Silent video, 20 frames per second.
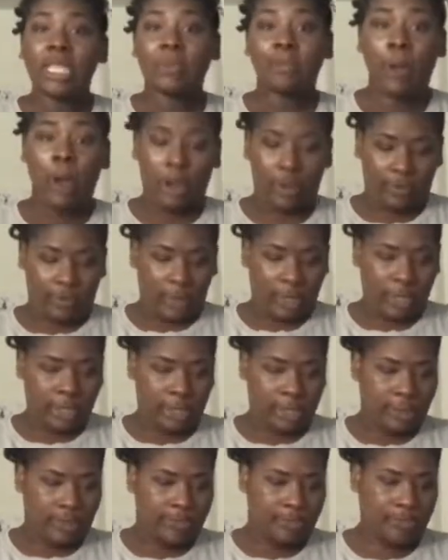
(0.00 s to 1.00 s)
is perfect.
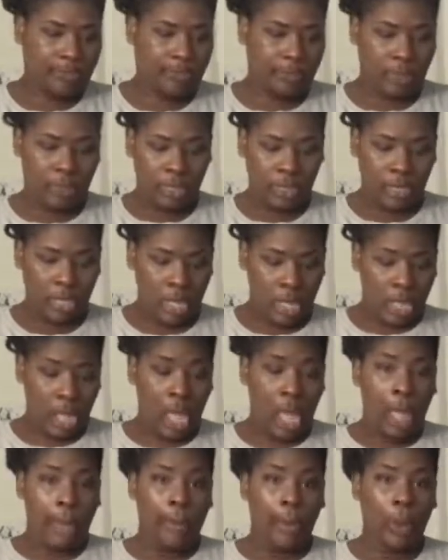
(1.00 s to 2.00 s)

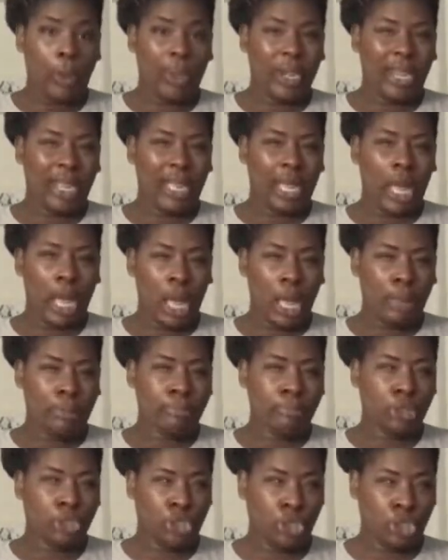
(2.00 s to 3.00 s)
But when it
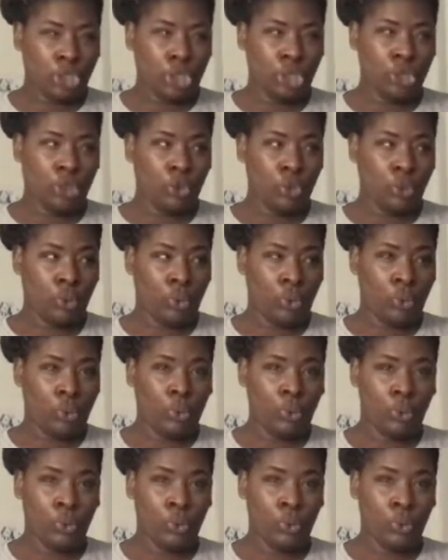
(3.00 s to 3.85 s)
comes to